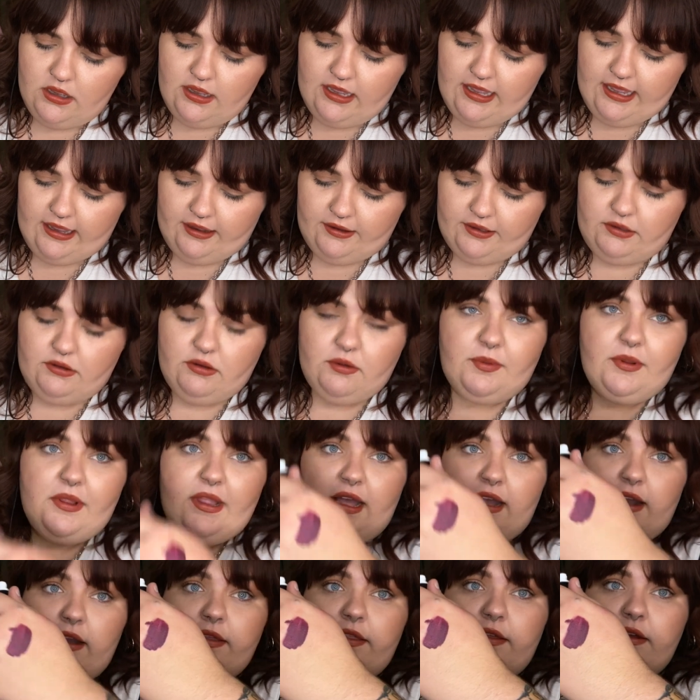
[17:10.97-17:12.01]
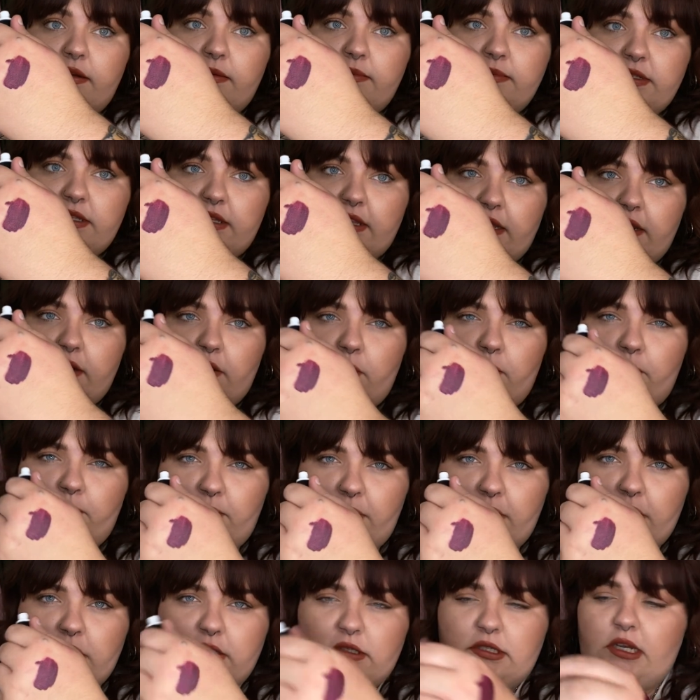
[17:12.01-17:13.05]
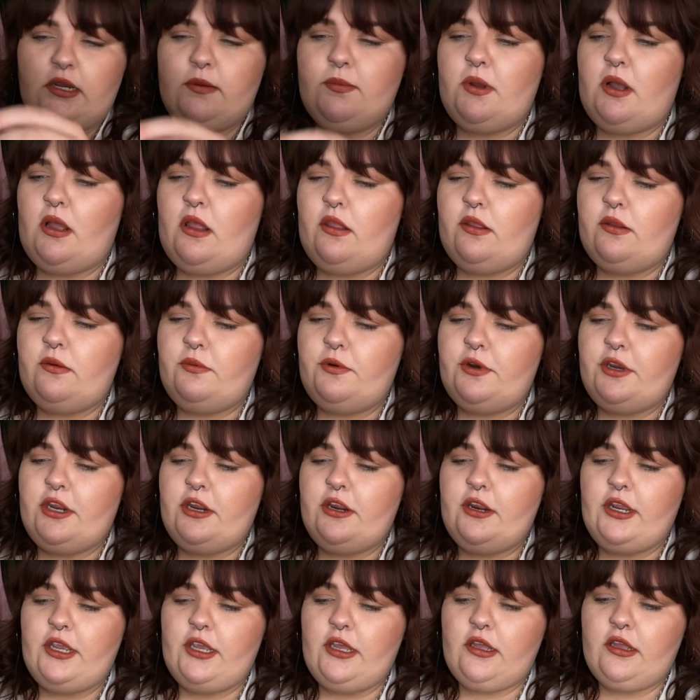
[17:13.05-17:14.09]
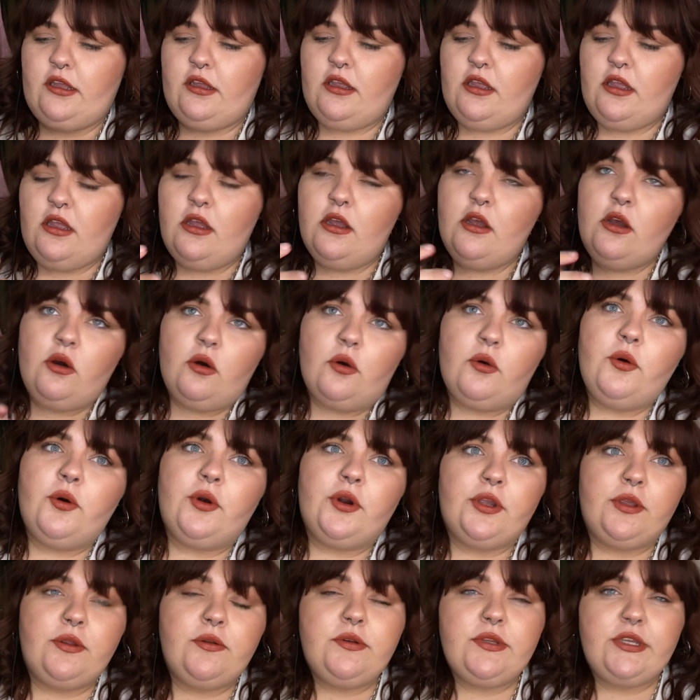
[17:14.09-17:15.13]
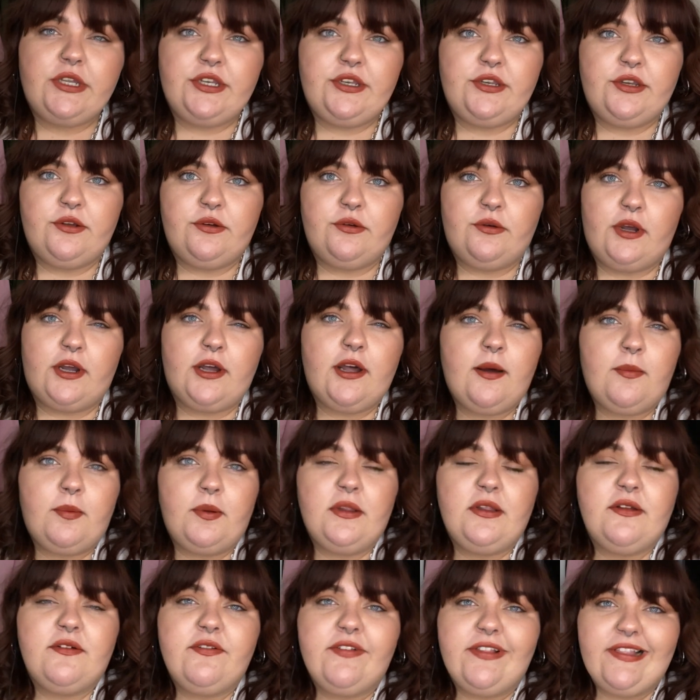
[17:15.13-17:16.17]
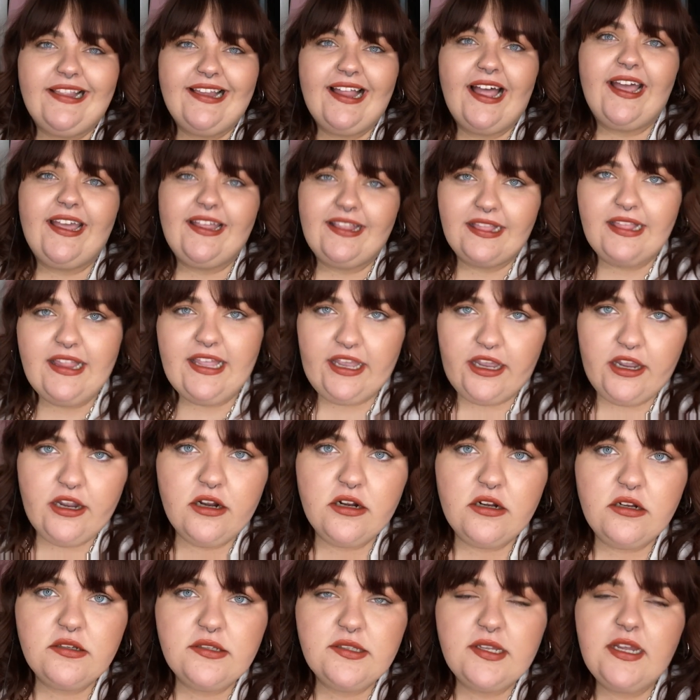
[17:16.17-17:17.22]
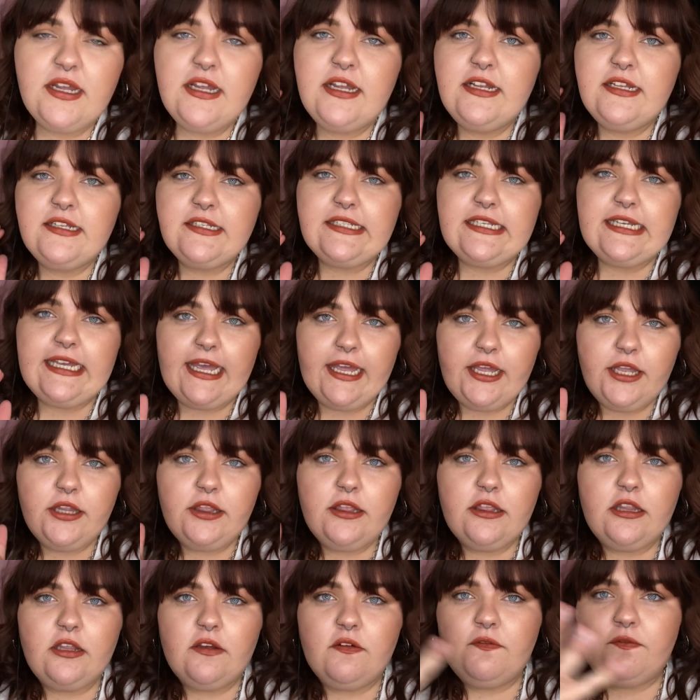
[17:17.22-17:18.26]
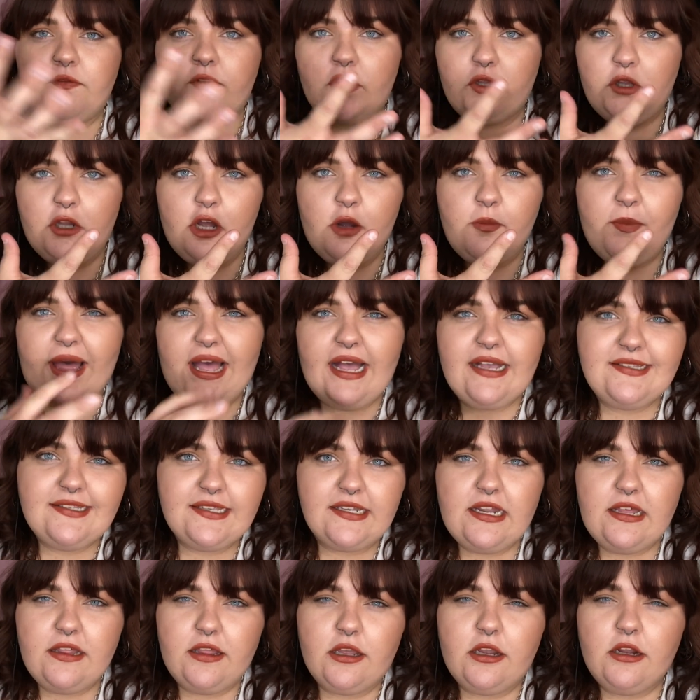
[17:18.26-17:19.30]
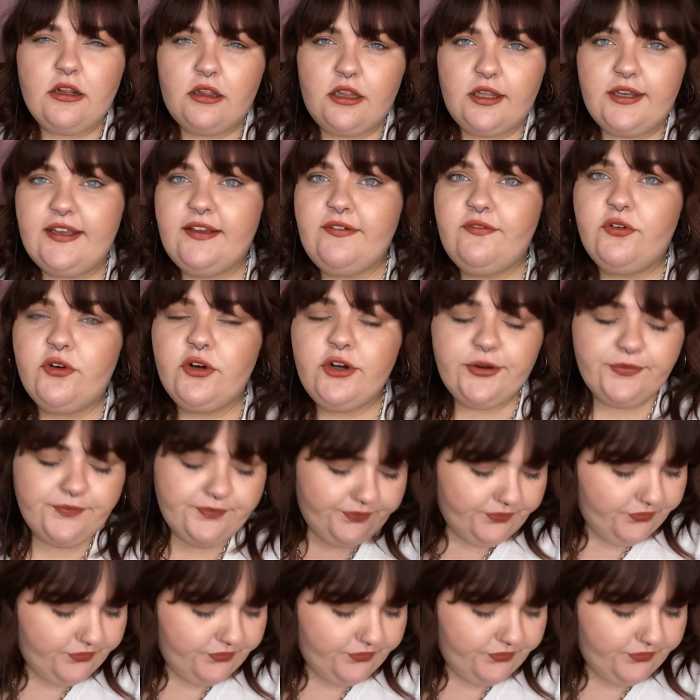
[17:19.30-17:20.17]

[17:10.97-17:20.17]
how you apply them so they don't build up all in one area, or you can do a couple of light layers to get the full opacity that you're looking for.